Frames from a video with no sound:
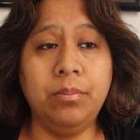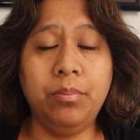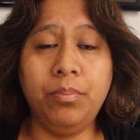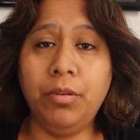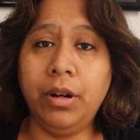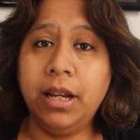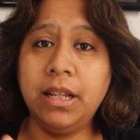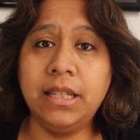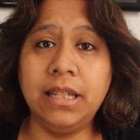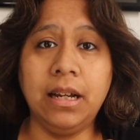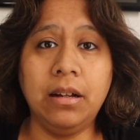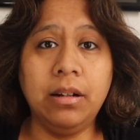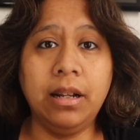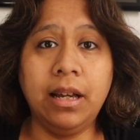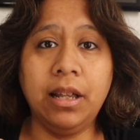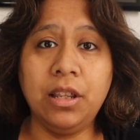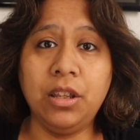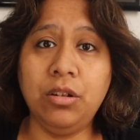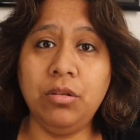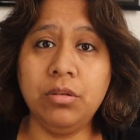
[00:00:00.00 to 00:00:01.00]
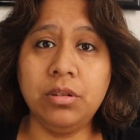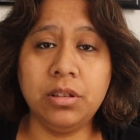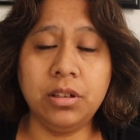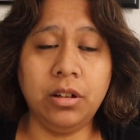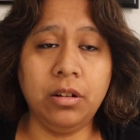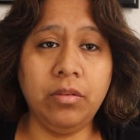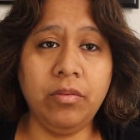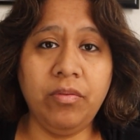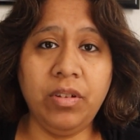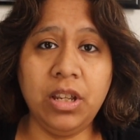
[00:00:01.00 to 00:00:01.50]
break down how to use
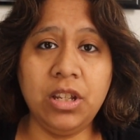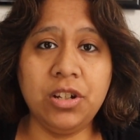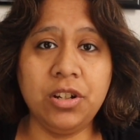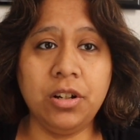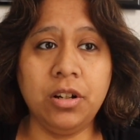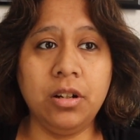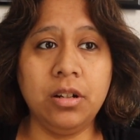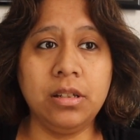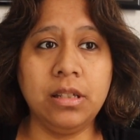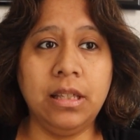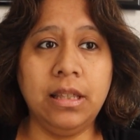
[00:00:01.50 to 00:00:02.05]
certain features.